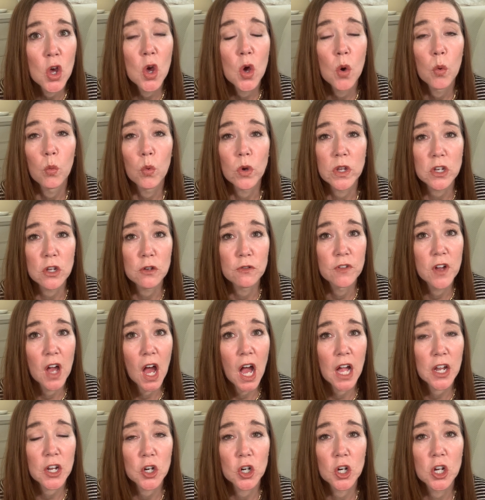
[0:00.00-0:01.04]
when you've
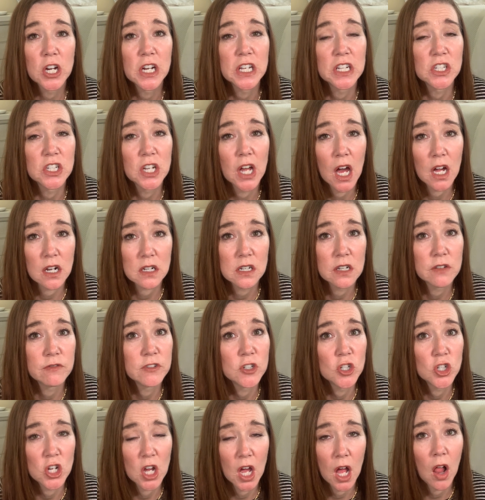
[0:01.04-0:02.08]
got your conductive
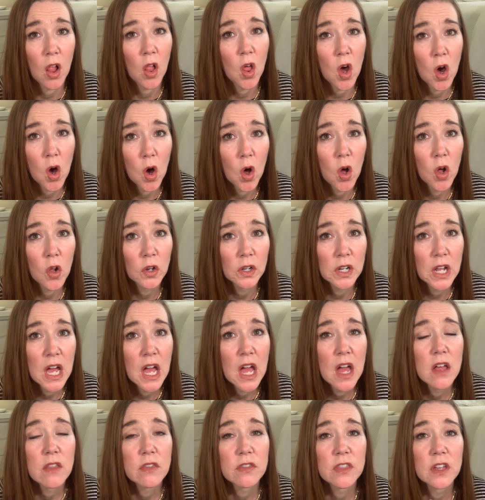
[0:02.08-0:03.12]
gel on,
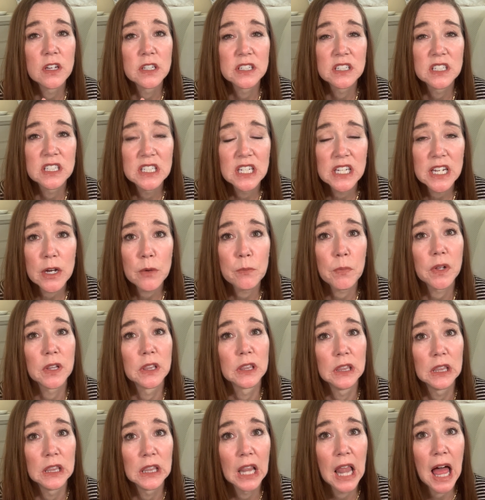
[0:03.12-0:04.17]
the Ziip
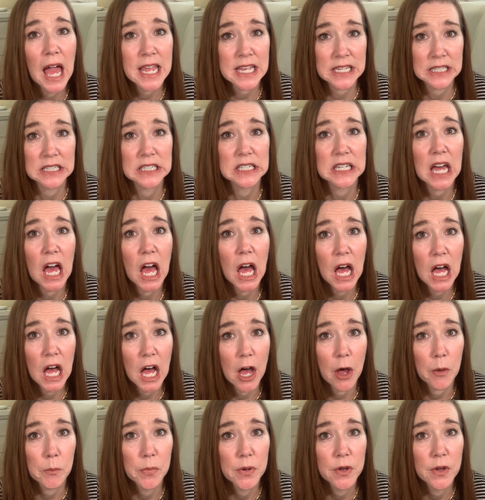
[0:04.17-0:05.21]
lights
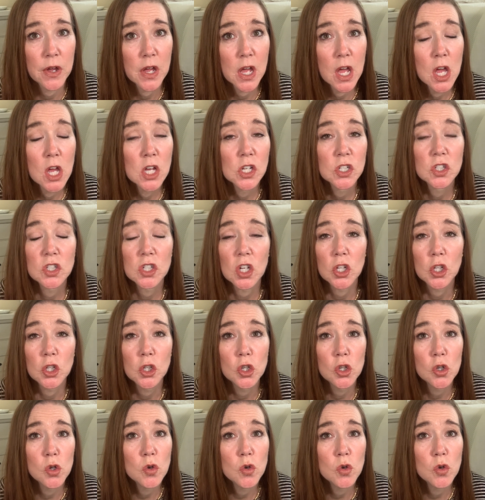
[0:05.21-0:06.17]
up. So you